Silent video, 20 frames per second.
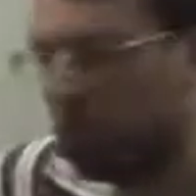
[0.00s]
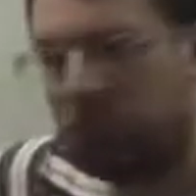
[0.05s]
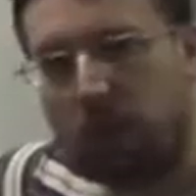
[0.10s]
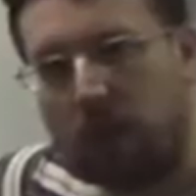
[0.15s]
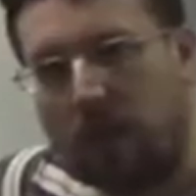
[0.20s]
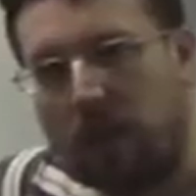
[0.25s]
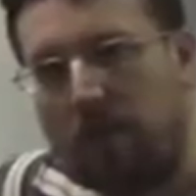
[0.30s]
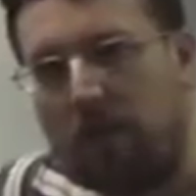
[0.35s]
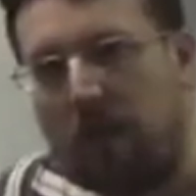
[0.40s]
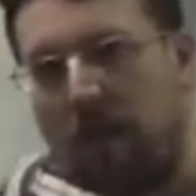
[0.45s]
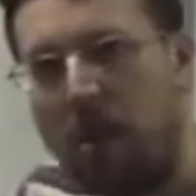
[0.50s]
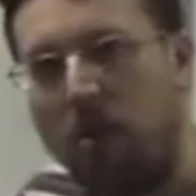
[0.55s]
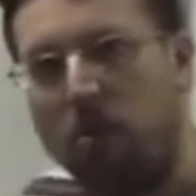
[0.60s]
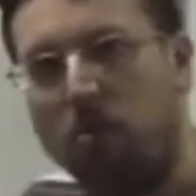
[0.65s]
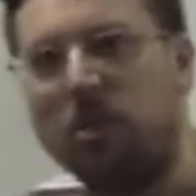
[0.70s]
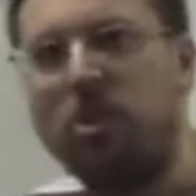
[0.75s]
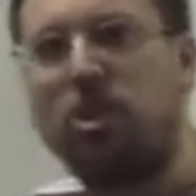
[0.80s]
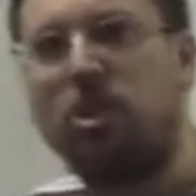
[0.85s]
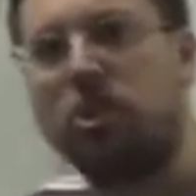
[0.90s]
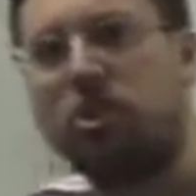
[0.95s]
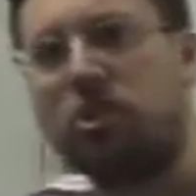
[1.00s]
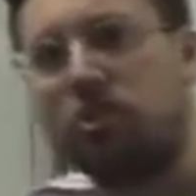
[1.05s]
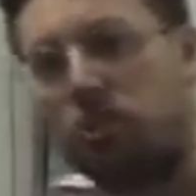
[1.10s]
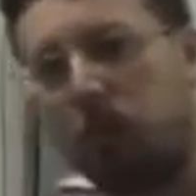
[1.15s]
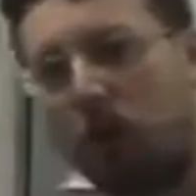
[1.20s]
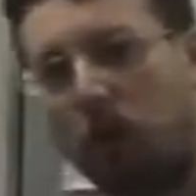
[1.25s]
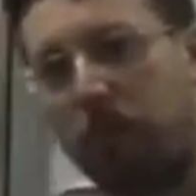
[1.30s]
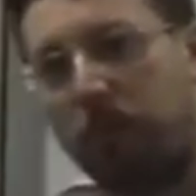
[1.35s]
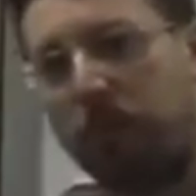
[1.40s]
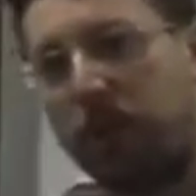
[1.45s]
the RAM. We just
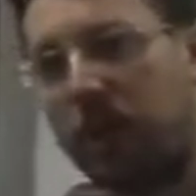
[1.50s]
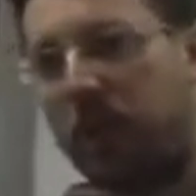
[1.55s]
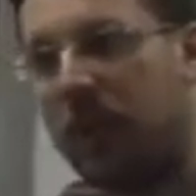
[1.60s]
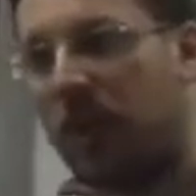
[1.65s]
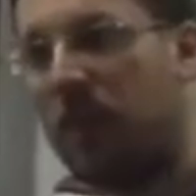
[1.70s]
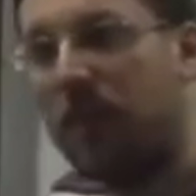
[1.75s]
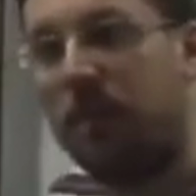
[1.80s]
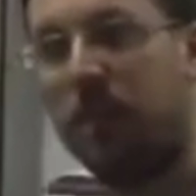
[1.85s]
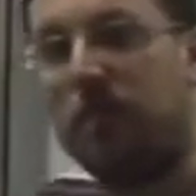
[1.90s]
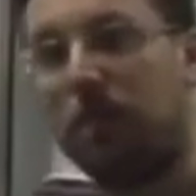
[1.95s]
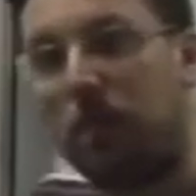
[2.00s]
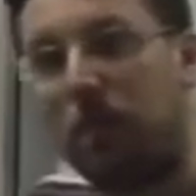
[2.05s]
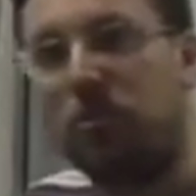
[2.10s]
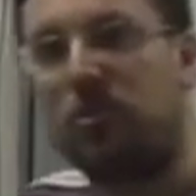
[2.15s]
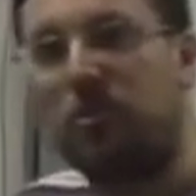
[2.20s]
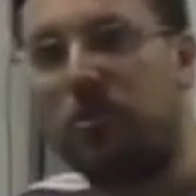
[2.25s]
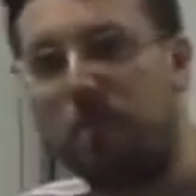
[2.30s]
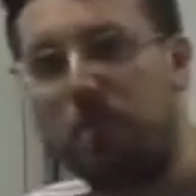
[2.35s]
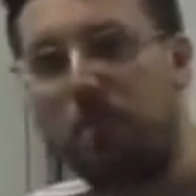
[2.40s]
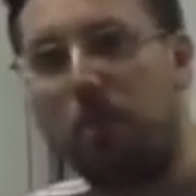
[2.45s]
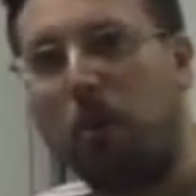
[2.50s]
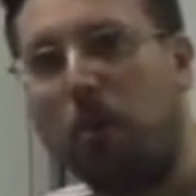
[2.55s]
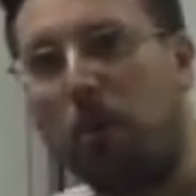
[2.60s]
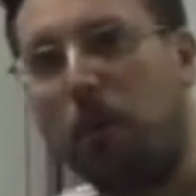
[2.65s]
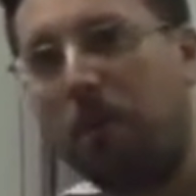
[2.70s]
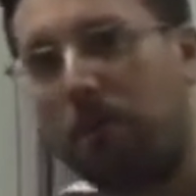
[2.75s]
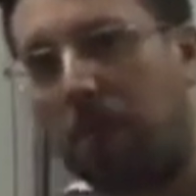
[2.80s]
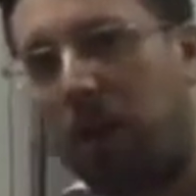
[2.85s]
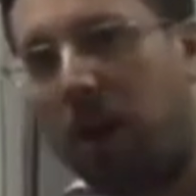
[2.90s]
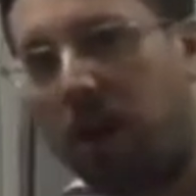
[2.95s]
copy the most
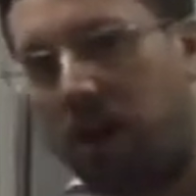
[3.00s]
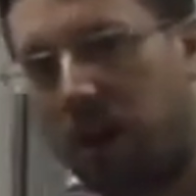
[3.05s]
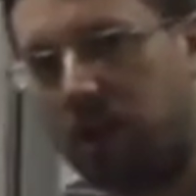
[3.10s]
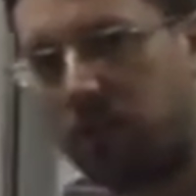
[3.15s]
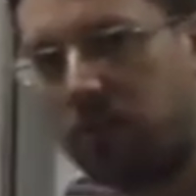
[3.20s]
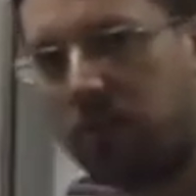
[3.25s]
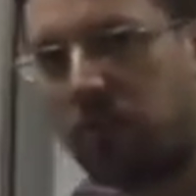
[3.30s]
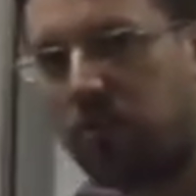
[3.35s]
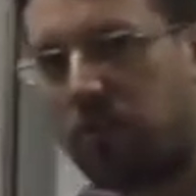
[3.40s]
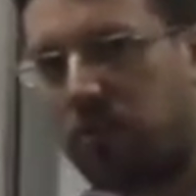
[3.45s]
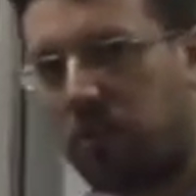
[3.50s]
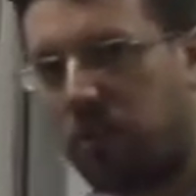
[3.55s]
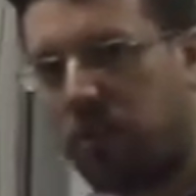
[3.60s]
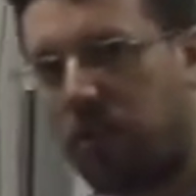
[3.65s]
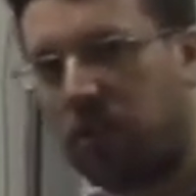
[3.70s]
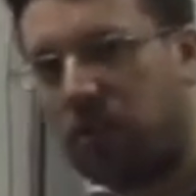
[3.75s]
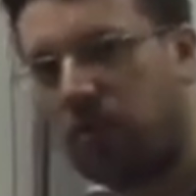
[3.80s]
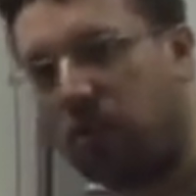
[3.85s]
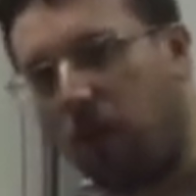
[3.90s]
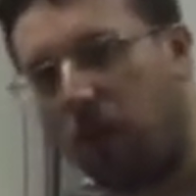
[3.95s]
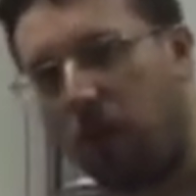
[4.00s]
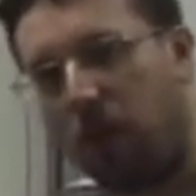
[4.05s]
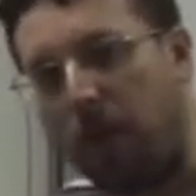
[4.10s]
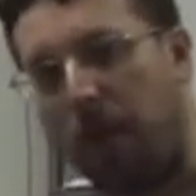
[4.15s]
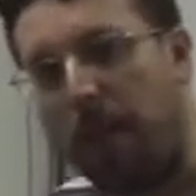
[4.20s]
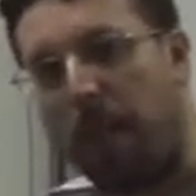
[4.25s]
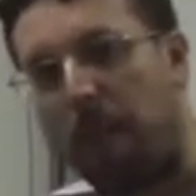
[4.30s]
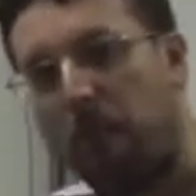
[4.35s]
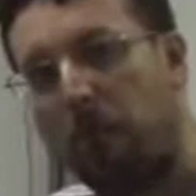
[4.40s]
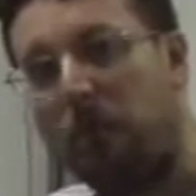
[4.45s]
important parts. Okay, so
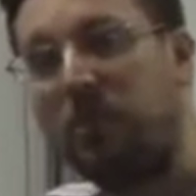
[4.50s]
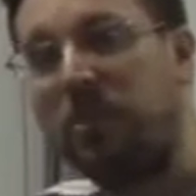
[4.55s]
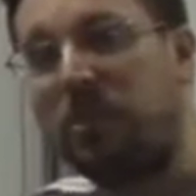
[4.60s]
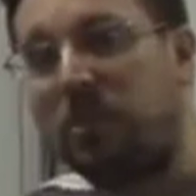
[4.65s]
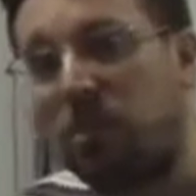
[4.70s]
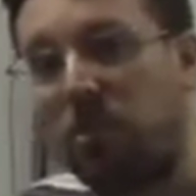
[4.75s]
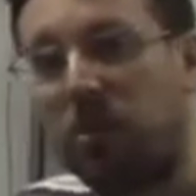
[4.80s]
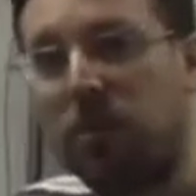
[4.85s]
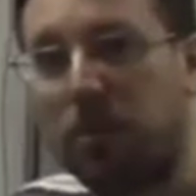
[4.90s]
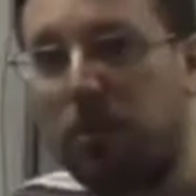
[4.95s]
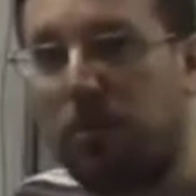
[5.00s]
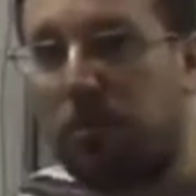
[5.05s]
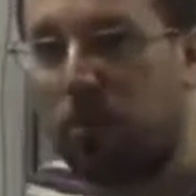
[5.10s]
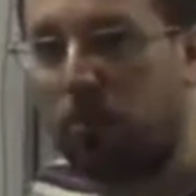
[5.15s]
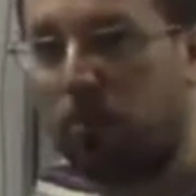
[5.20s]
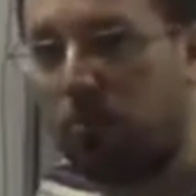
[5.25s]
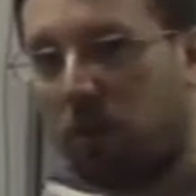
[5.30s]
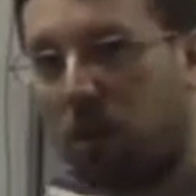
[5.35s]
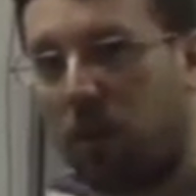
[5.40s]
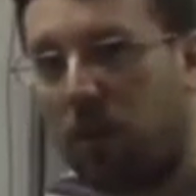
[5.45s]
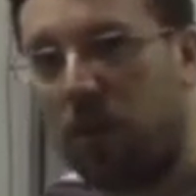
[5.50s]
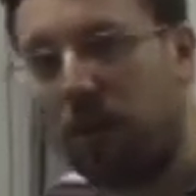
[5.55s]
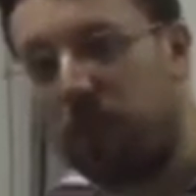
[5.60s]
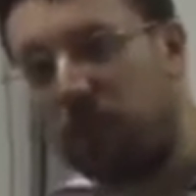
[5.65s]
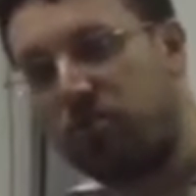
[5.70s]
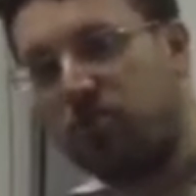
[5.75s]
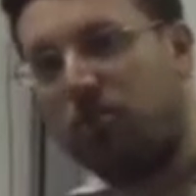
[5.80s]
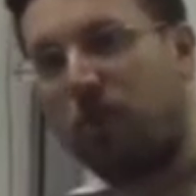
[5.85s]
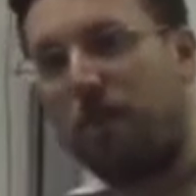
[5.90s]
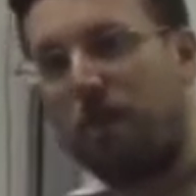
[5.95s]
when we turn the computer on, there are
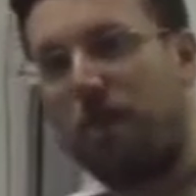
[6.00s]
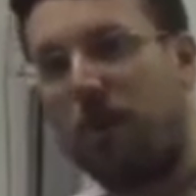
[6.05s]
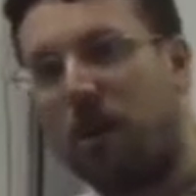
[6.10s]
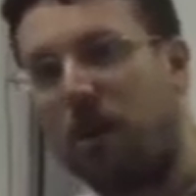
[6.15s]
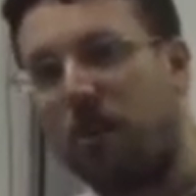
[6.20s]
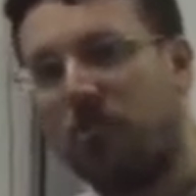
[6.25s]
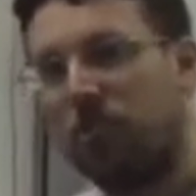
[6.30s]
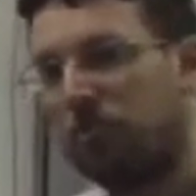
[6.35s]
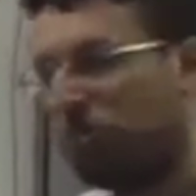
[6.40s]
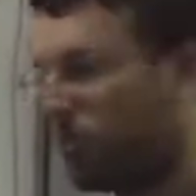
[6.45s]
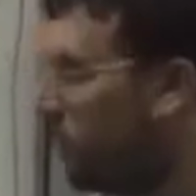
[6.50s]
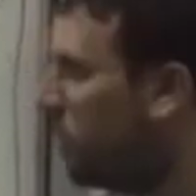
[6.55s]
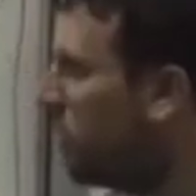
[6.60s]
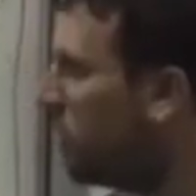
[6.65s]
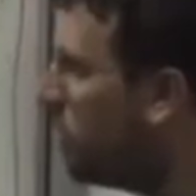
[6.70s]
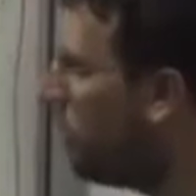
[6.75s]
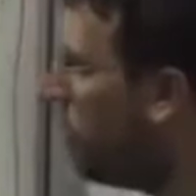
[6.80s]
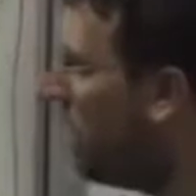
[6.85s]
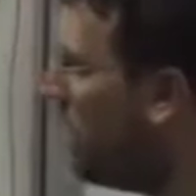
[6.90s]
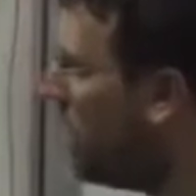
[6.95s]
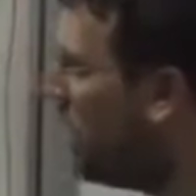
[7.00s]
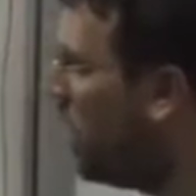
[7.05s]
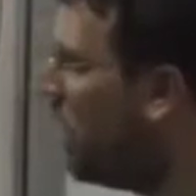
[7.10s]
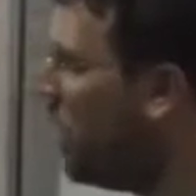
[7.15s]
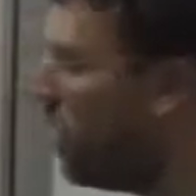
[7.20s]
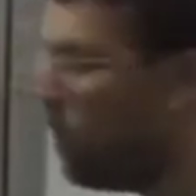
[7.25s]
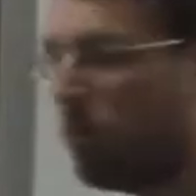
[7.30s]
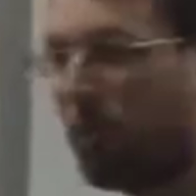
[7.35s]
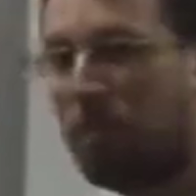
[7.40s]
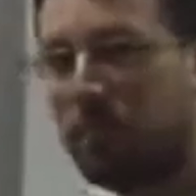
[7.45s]
certain parts that we require
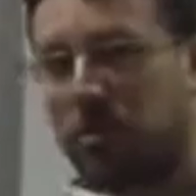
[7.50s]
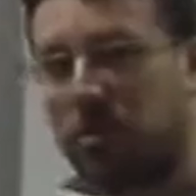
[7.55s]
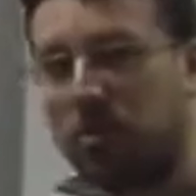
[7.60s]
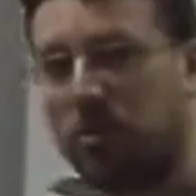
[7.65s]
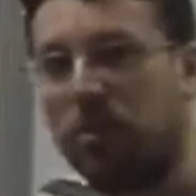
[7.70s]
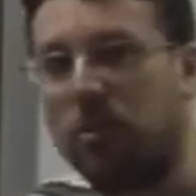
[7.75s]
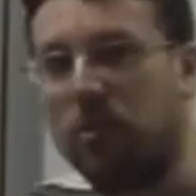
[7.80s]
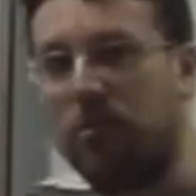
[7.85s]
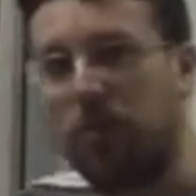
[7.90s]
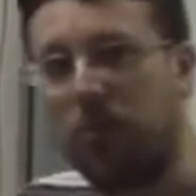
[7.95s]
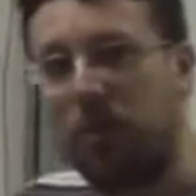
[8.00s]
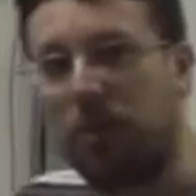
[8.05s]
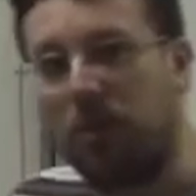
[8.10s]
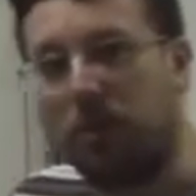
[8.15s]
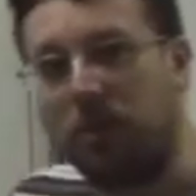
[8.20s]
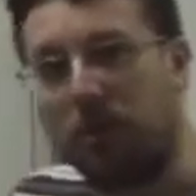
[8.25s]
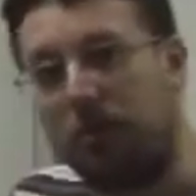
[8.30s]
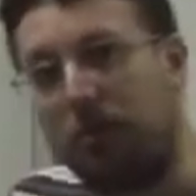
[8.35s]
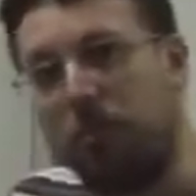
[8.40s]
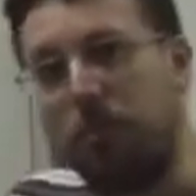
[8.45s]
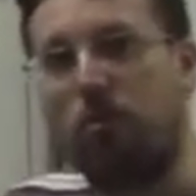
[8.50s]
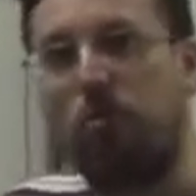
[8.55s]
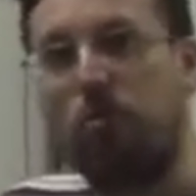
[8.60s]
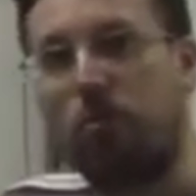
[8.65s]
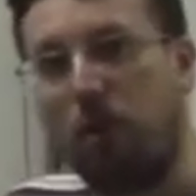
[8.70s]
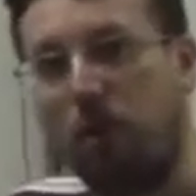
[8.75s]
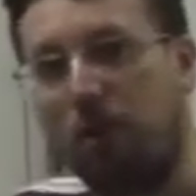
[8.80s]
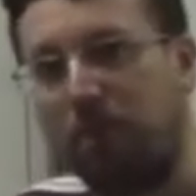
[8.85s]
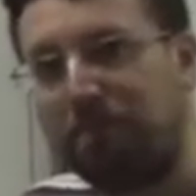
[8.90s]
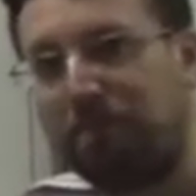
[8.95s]
when we turn the
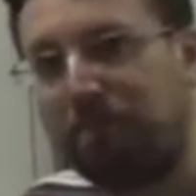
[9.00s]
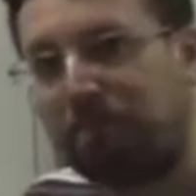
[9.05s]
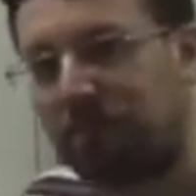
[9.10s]
computer on.